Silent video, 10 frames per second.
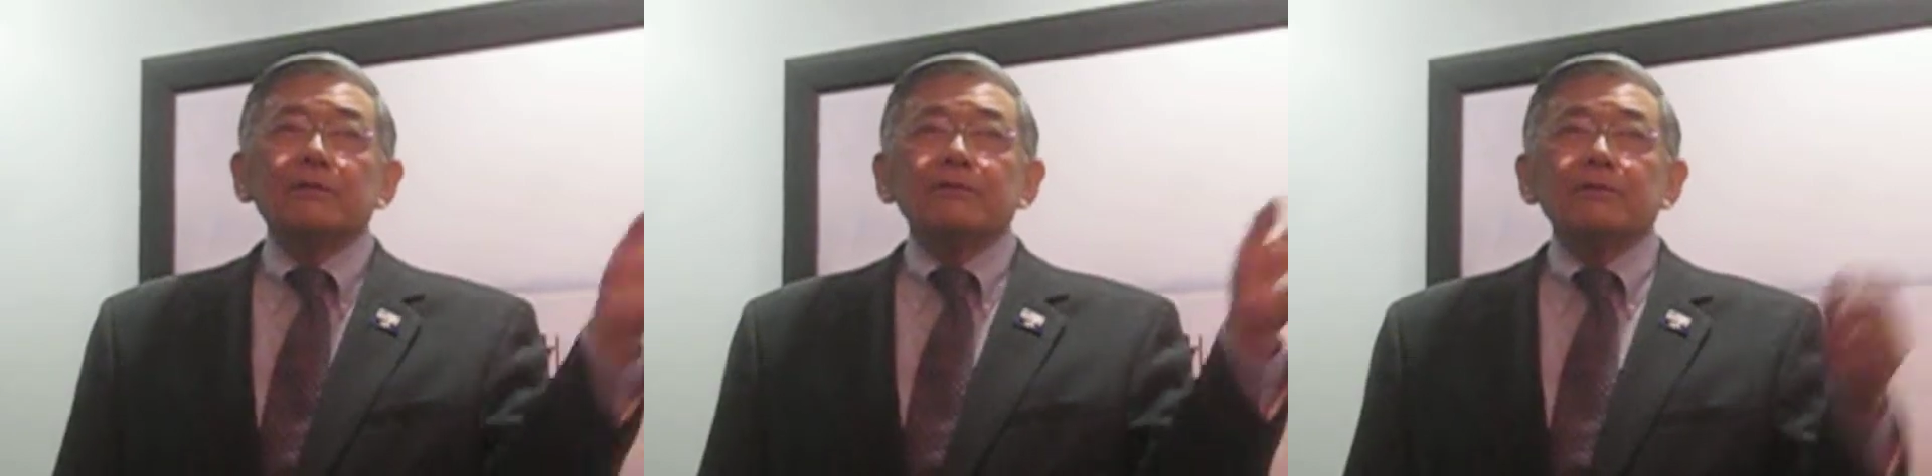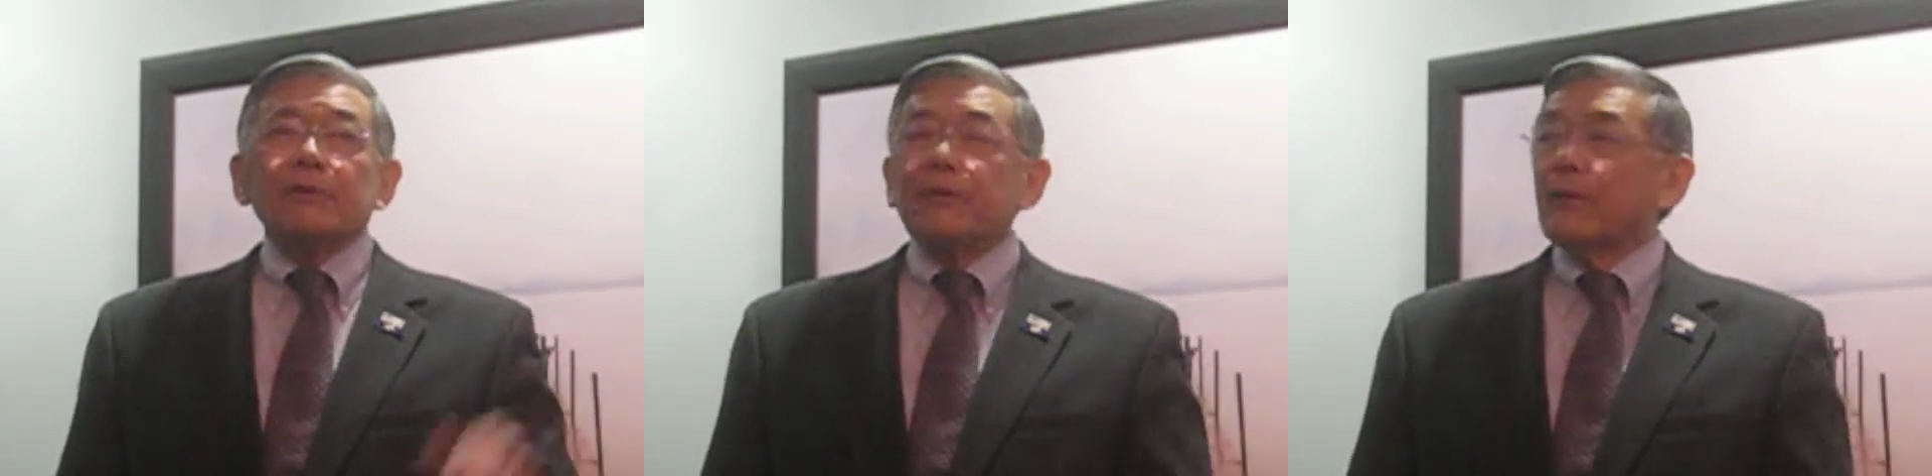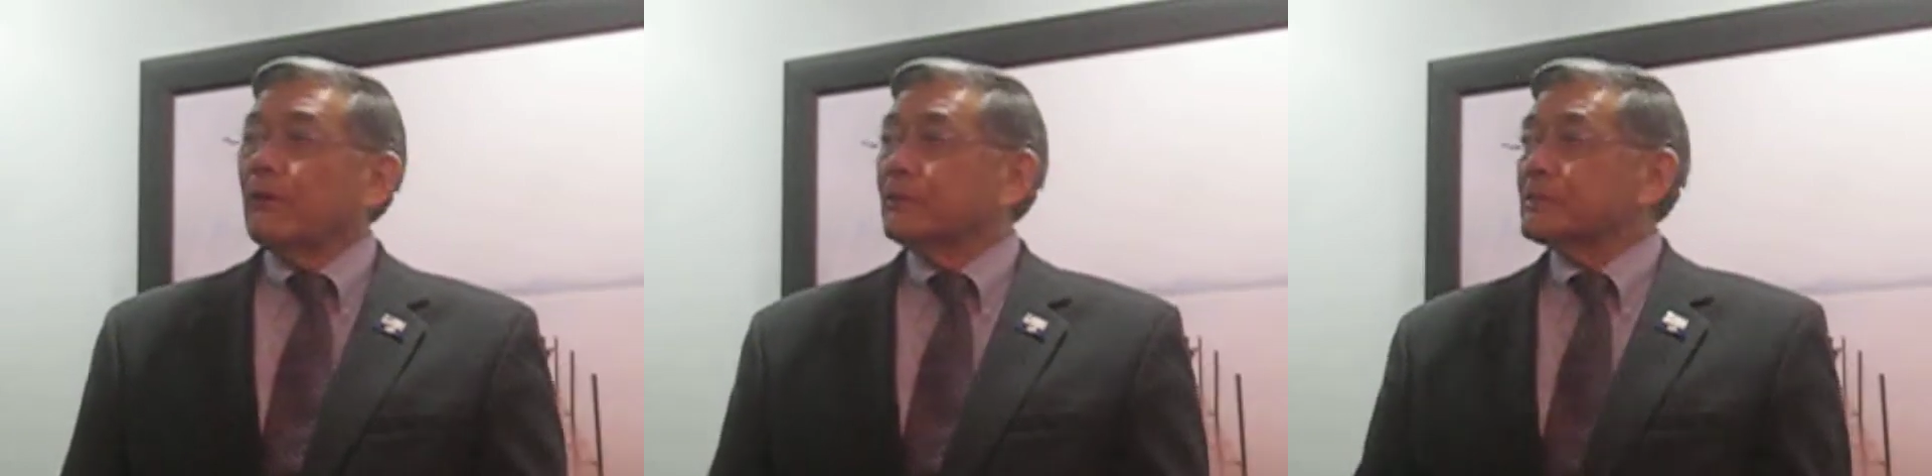2 of
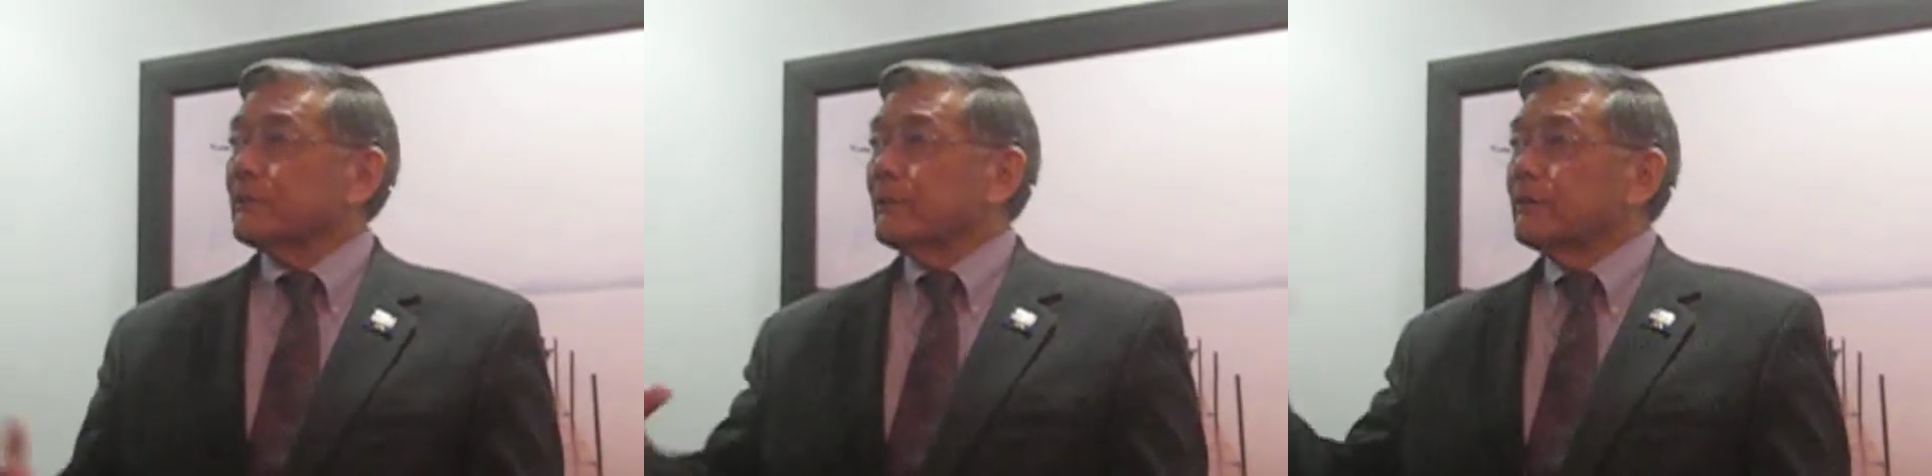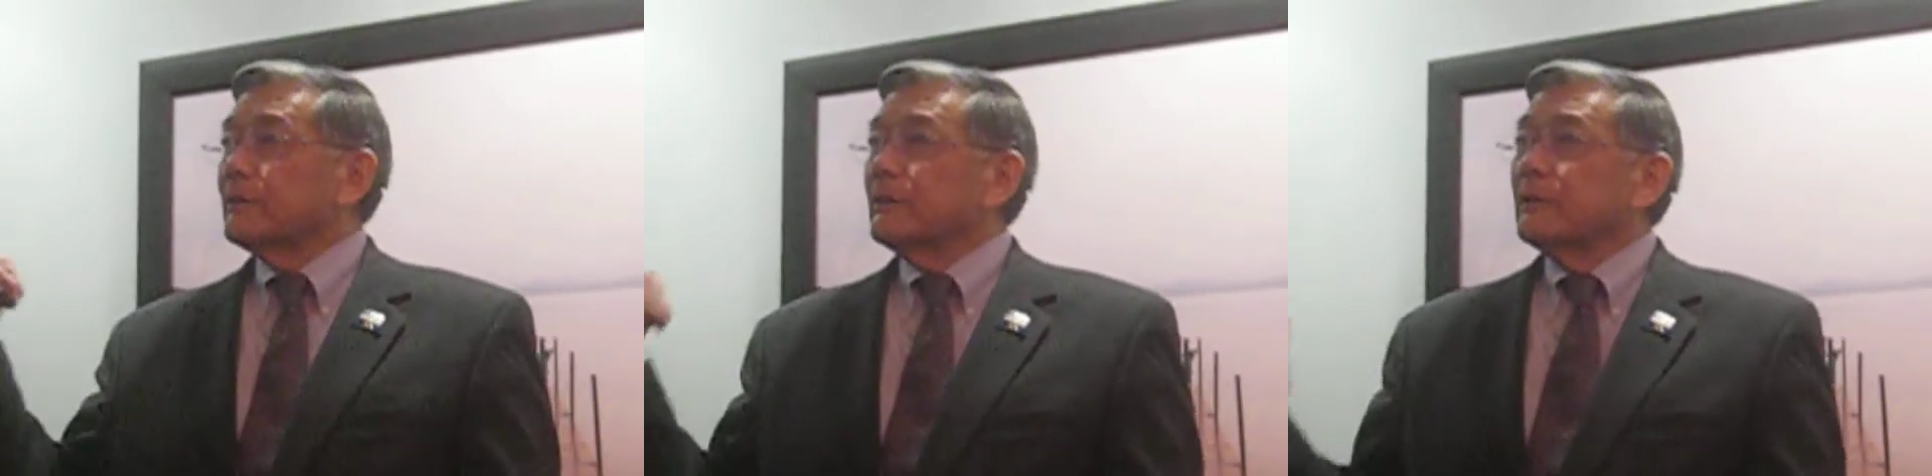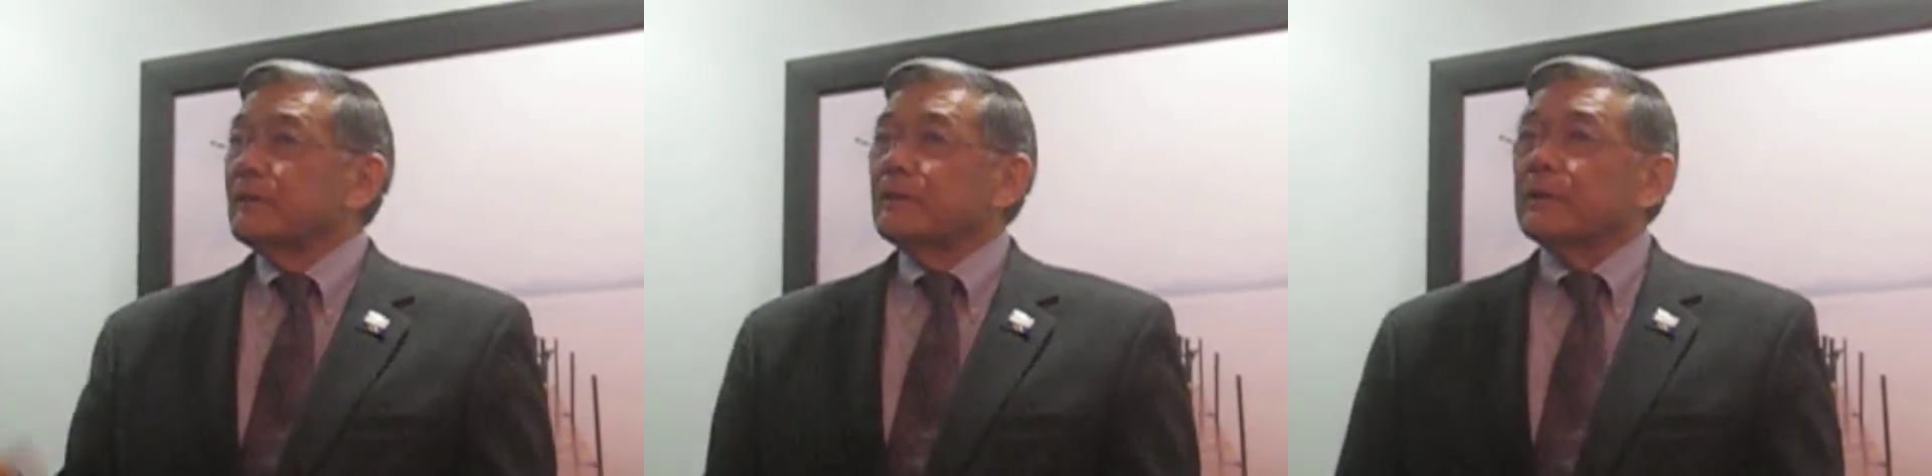those,
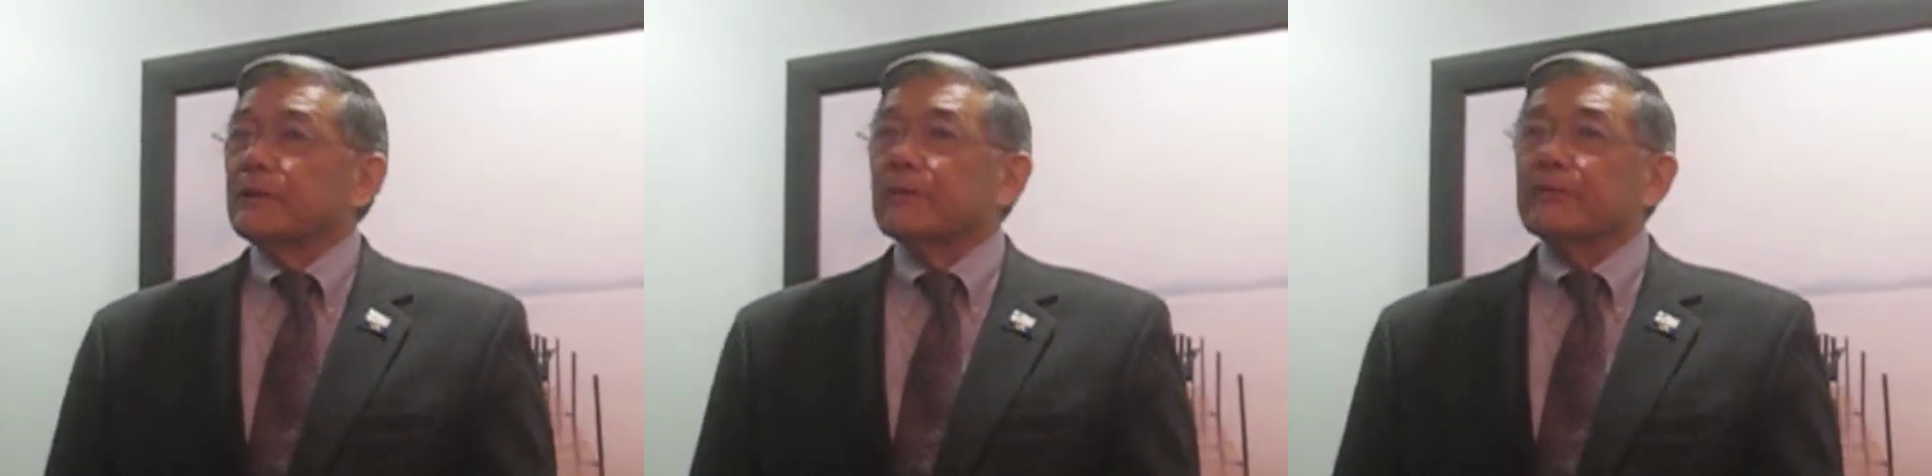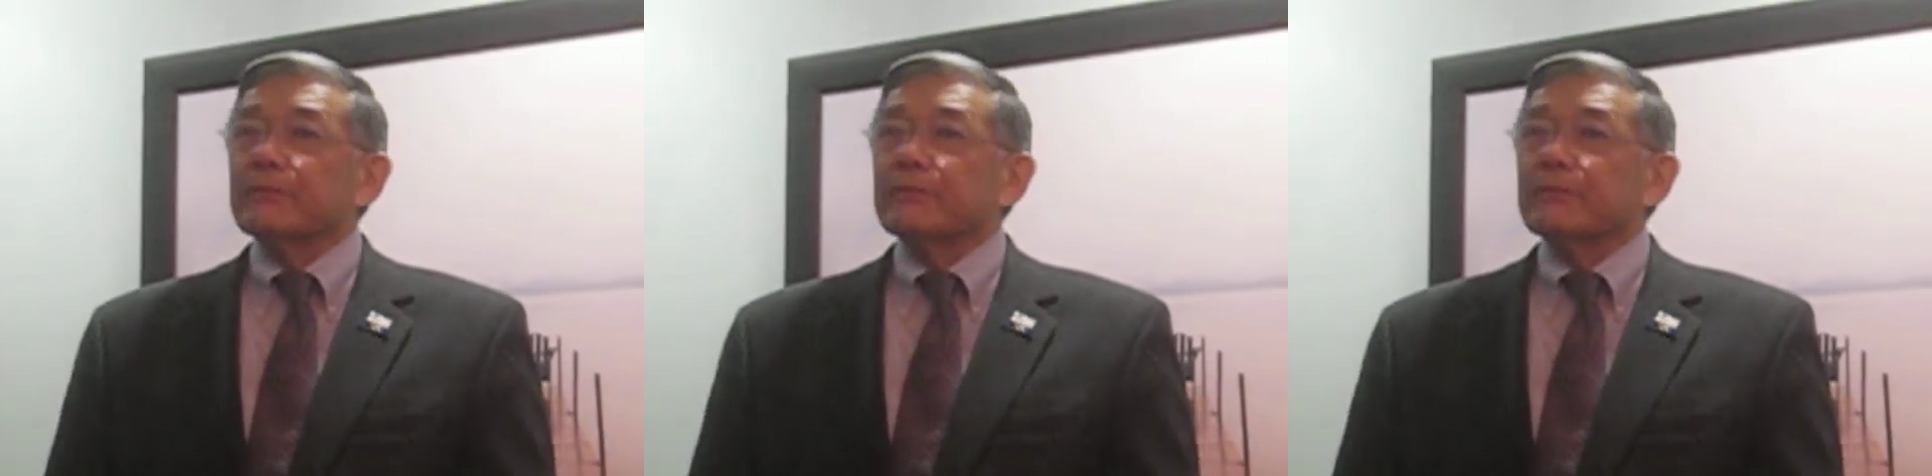or